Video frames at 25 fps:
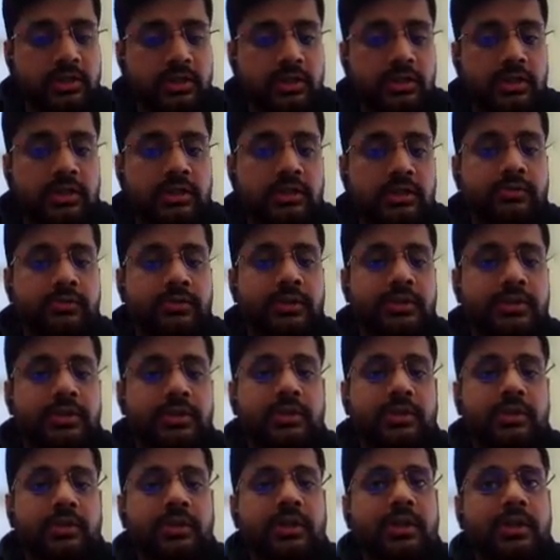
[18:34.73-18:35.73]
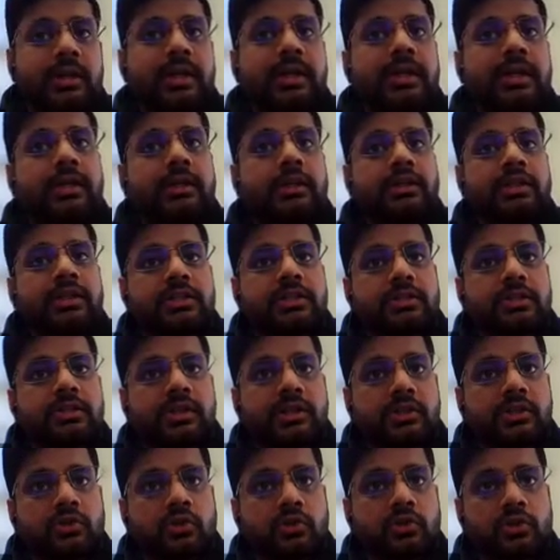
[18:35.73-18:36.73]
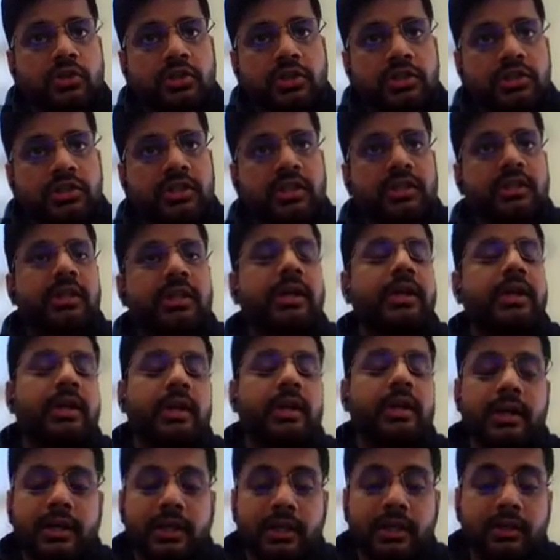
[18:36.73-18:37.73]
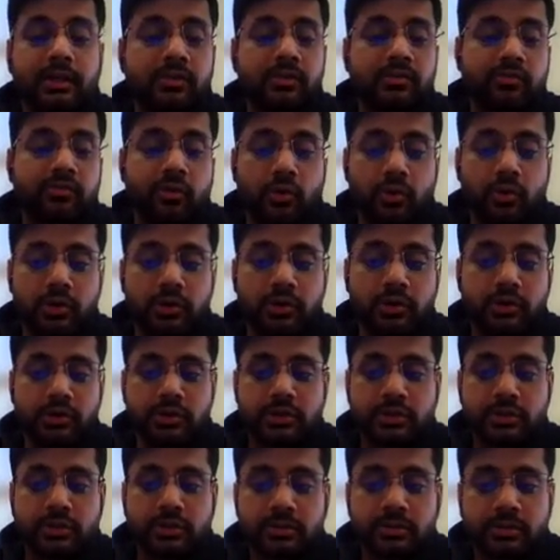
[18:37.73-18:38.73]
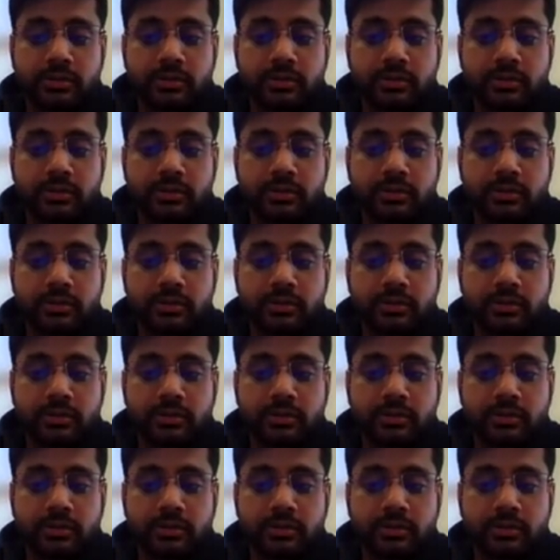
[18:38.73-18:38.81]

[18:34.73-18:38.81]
It is first deleting these resources and then deleting the folders.